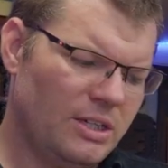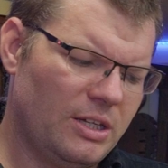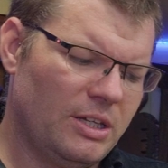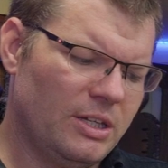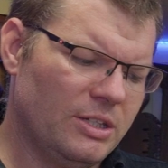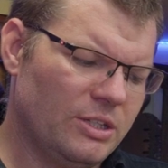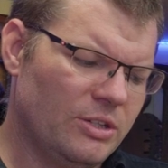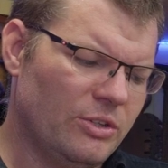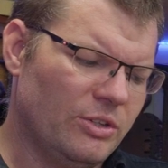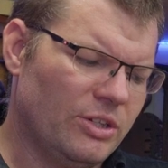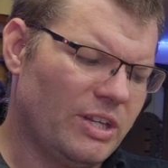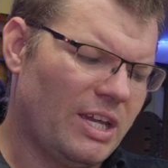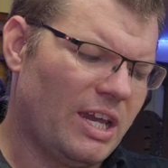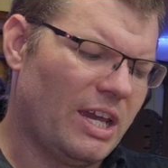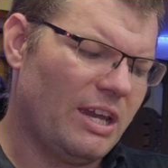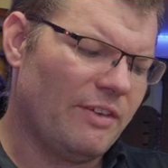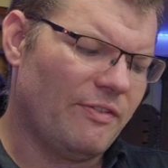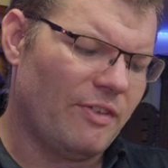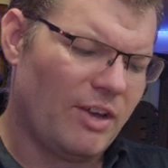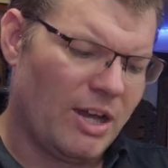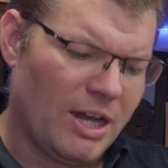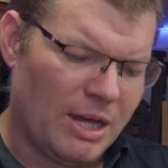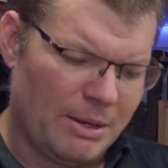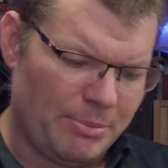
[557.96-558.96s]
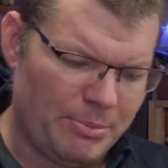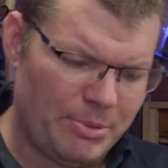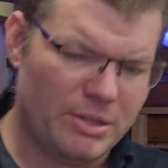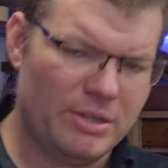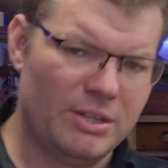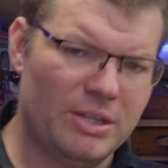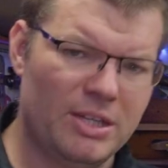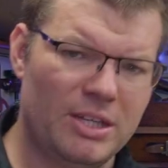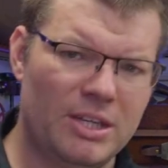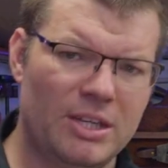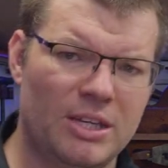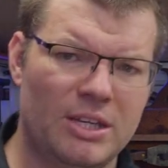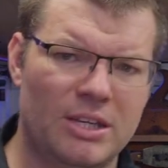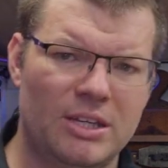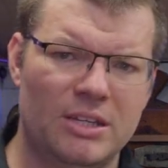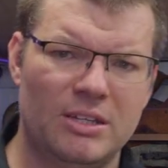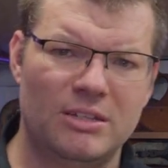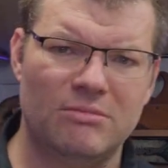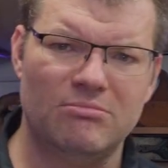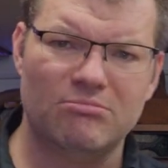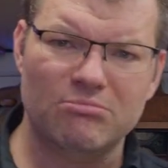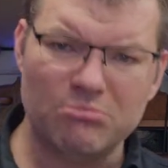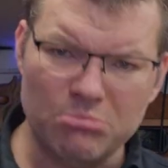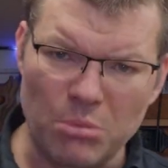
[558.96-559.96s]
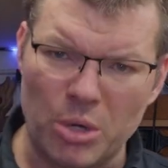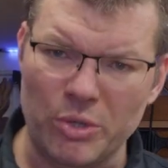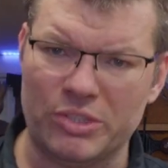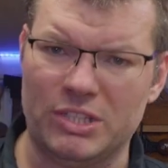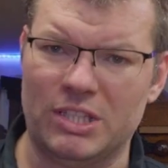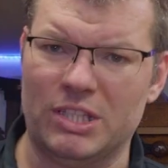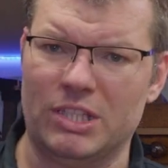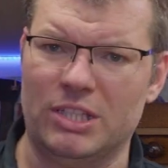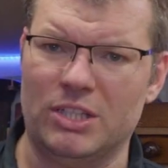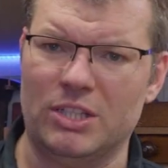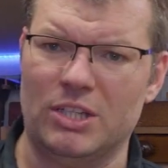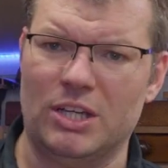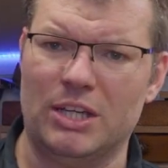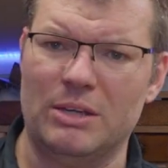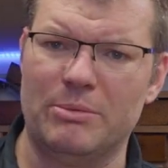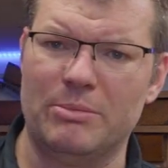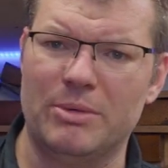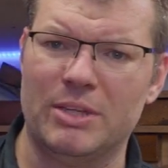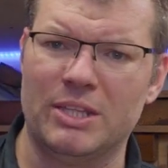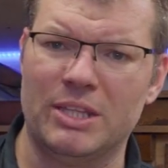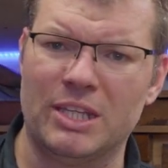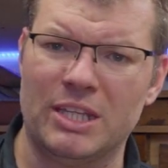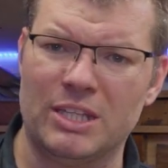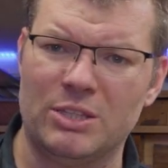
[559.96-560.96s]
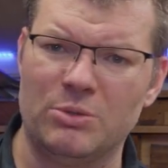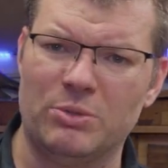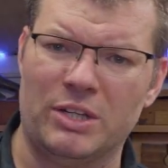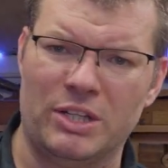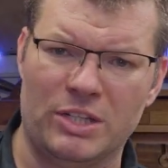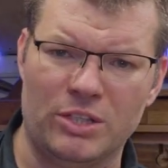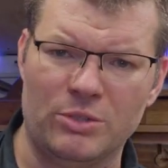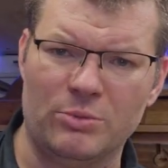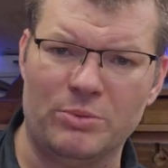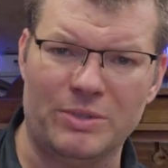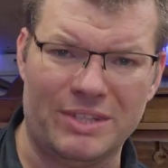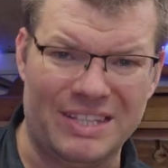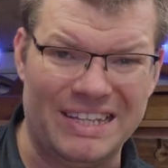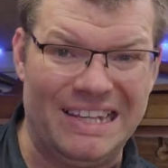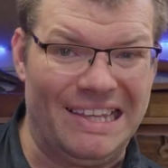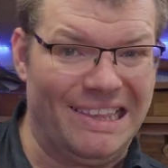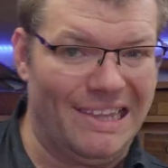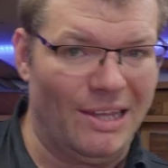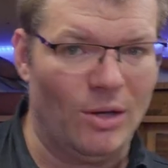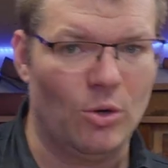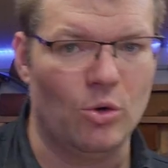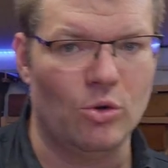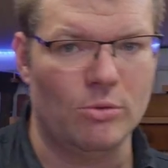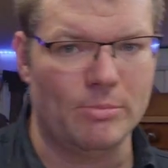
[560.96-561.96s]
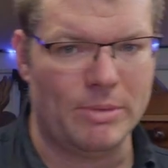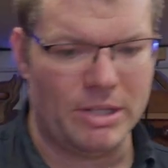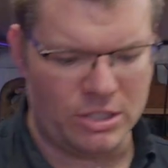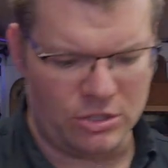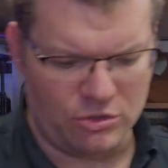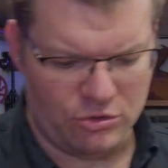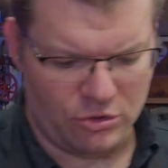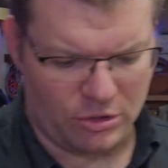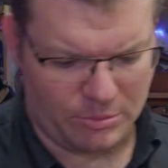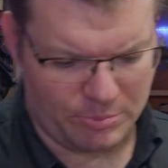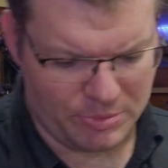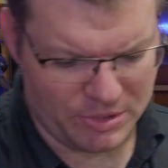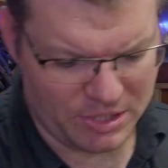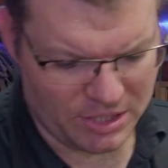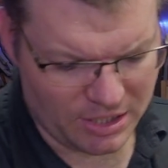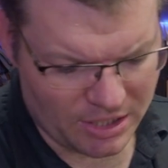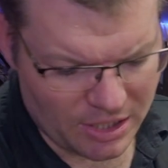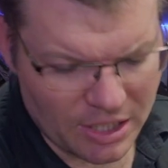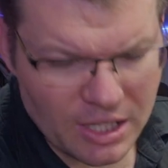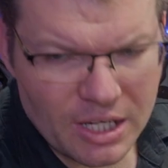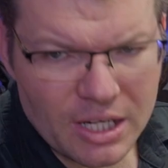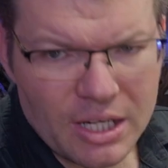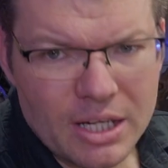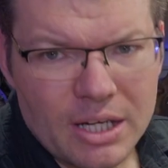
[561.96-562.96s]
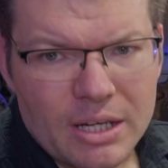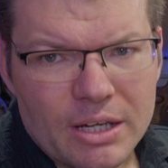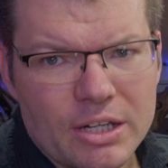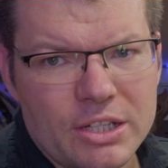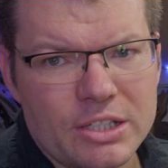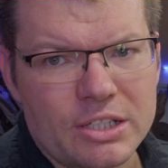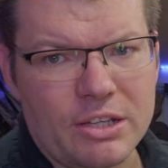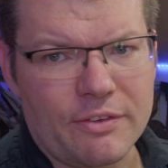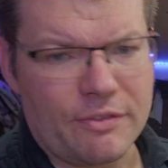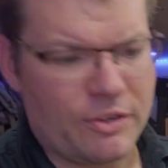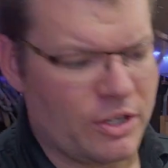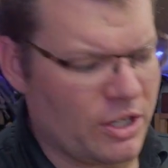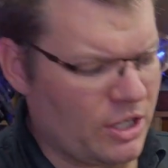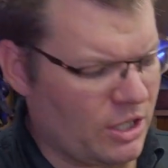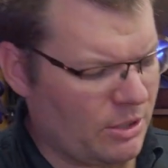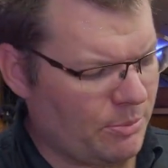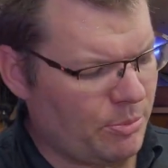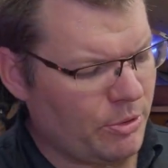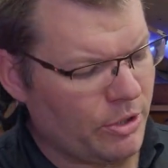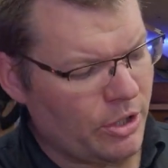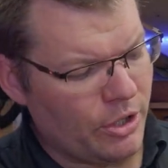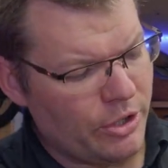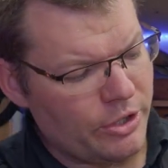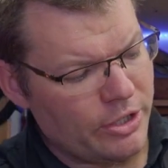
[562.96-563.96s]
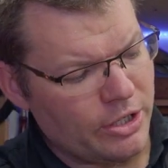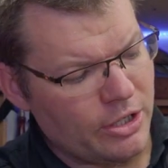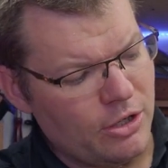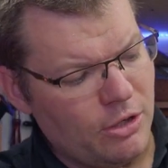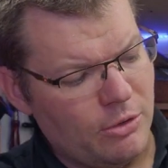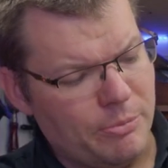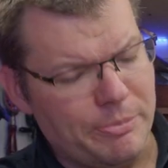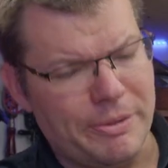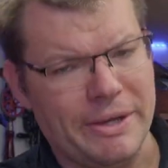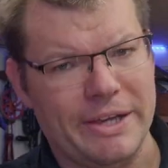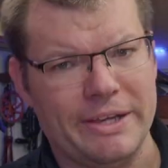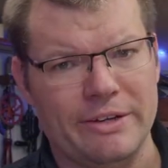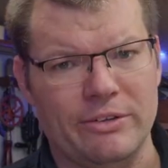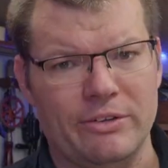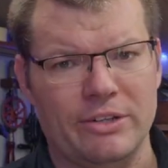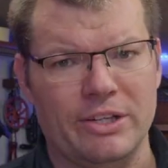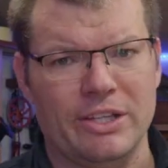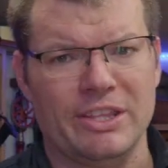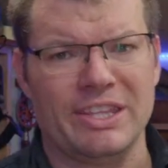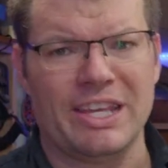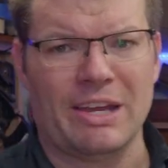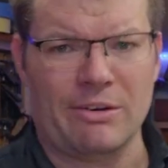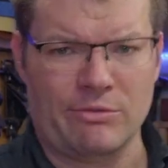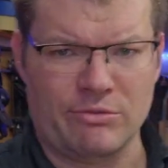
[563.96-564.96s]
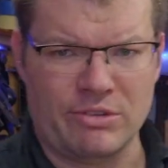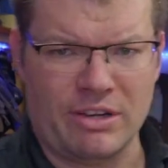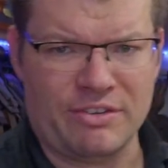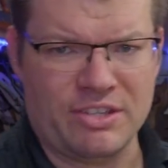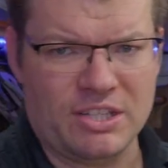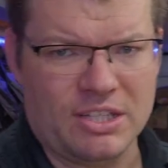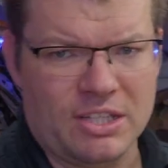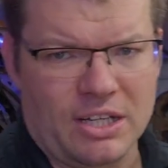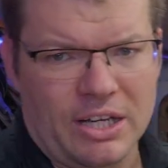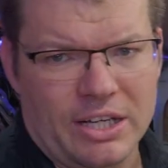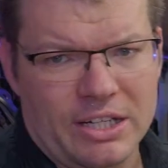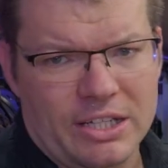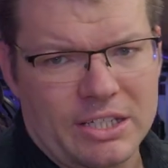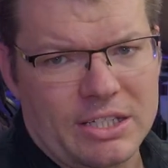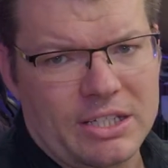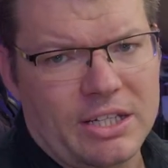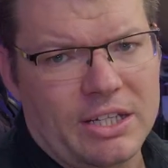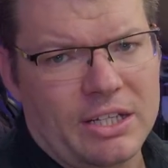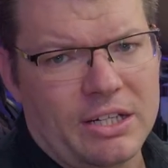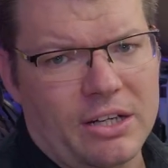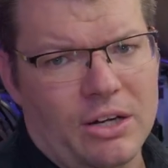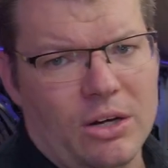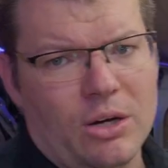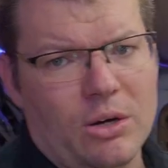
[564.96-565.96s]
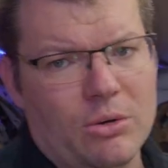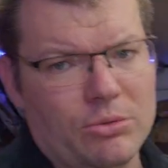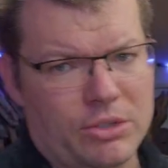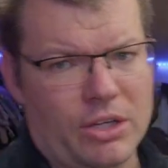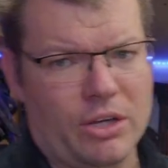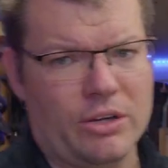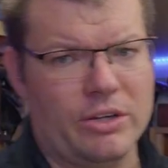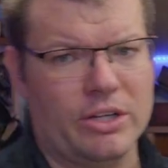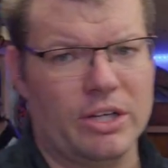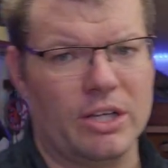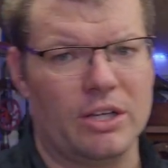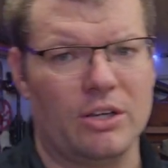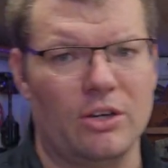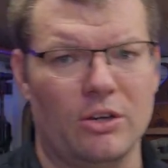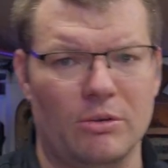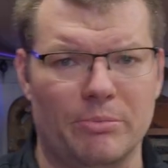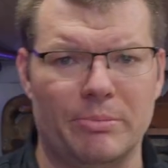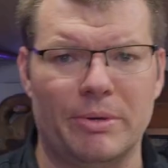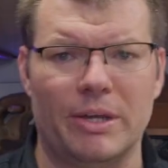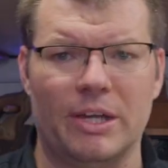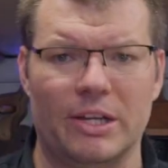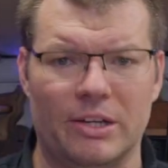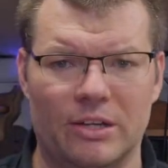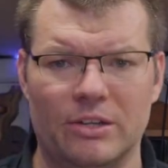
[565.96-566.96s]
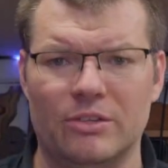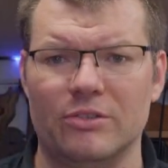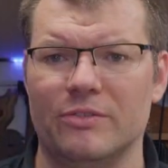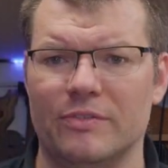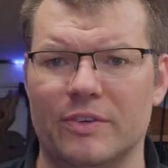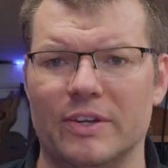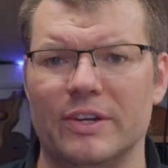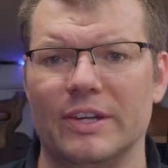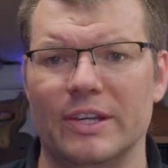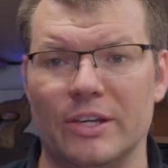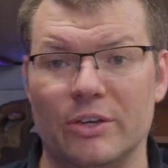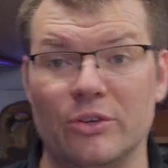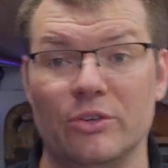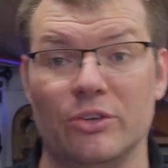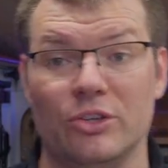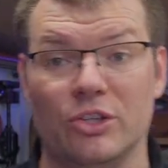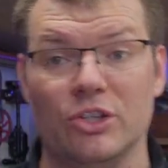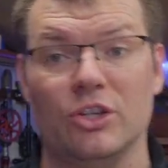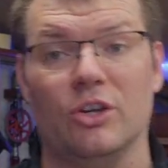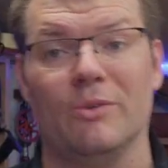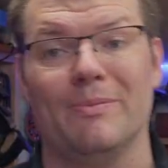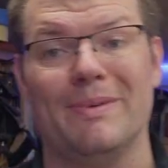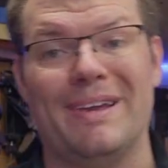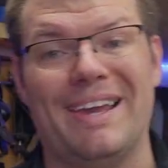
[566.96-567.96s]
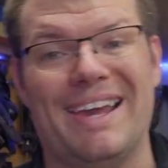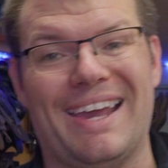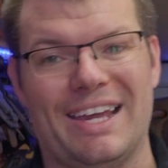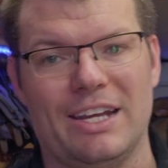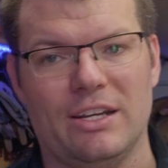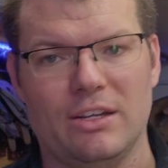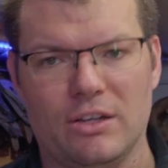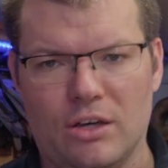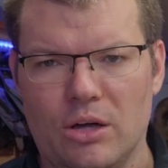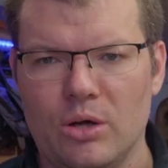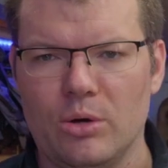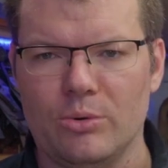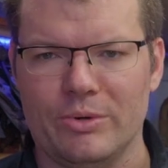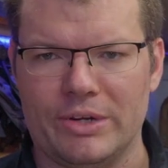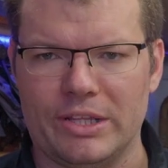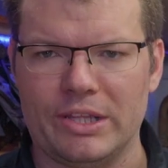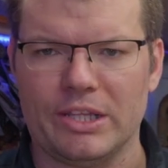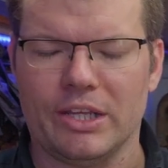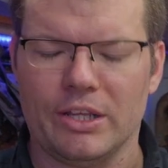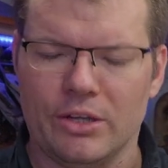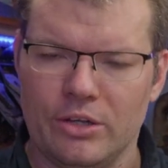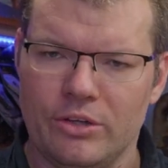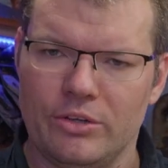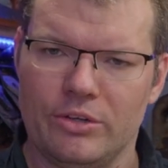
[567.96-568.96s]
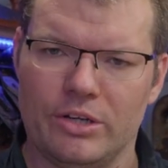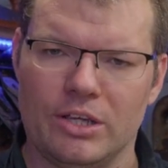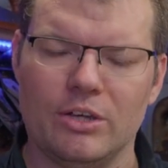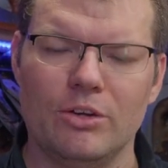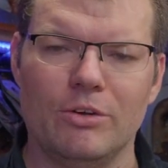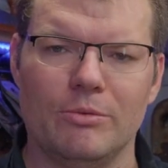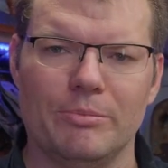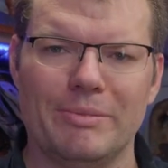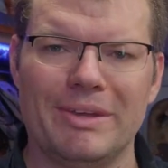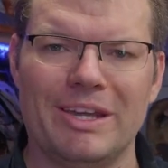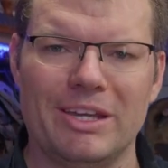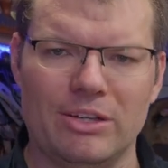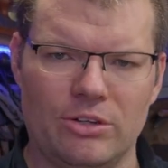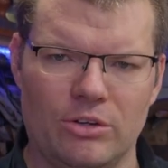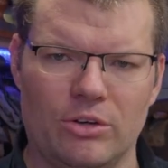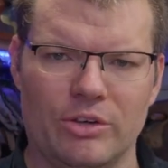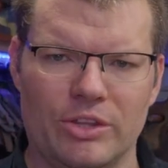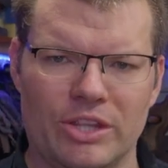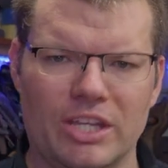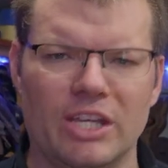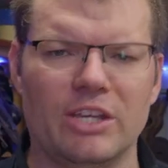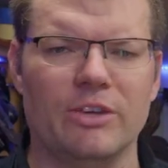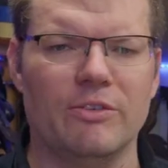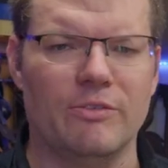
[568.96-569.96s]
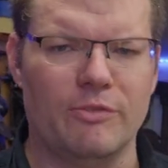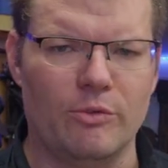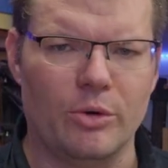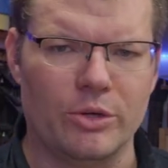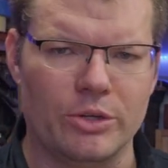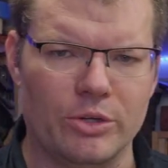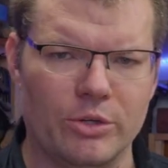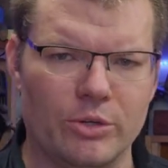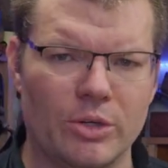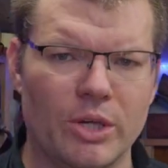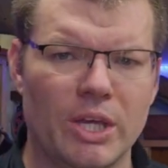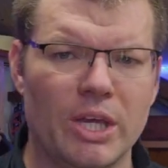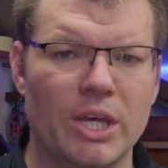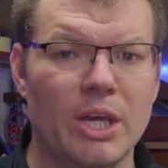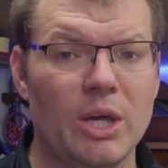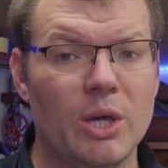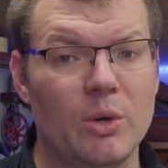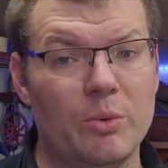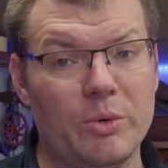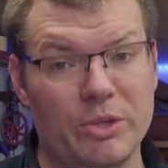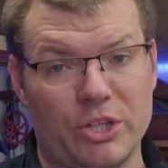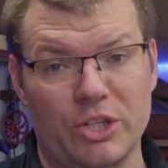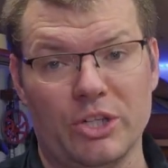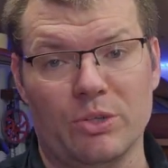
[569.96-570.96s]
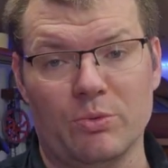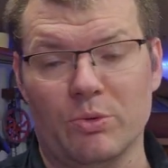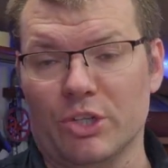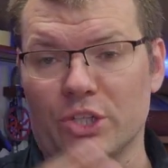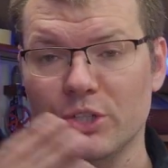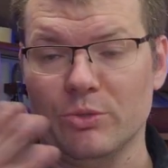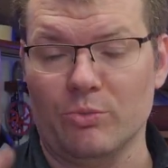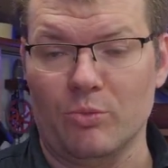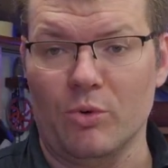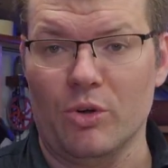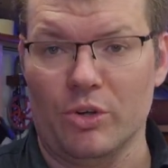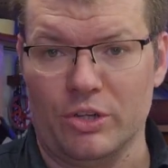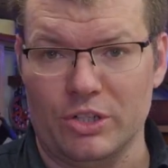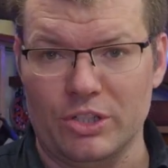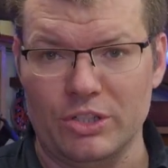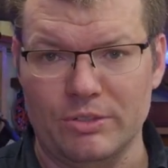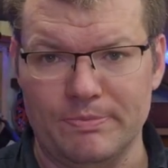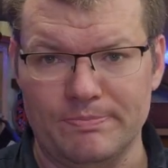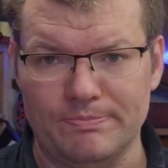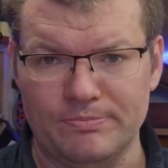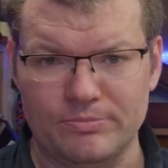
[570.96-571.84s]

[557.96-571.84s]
is good to have up most of the time, and that's what I do with nearly all my strops, because if you're going to put honing compound on it, that rough side is going to hold the honing compound and do a very good job at holding that honing compound on there for you, which is what you want.